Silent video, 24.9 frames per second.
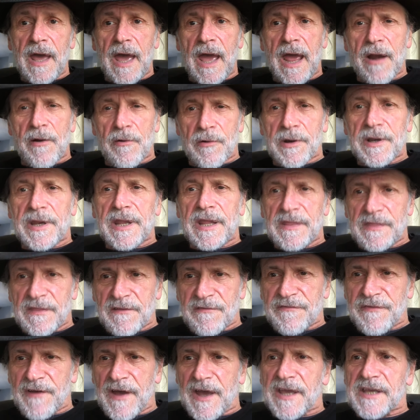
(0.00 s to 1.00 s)
Aaron in
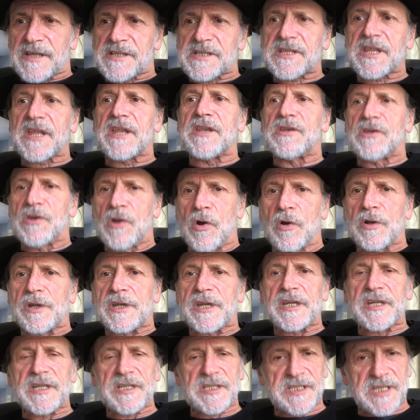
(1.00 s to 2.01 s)
the face, then
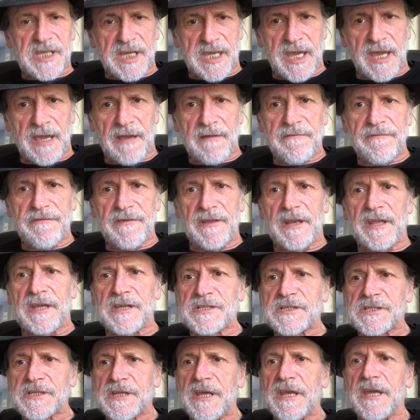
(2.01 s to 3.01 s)
nodded as the king finished.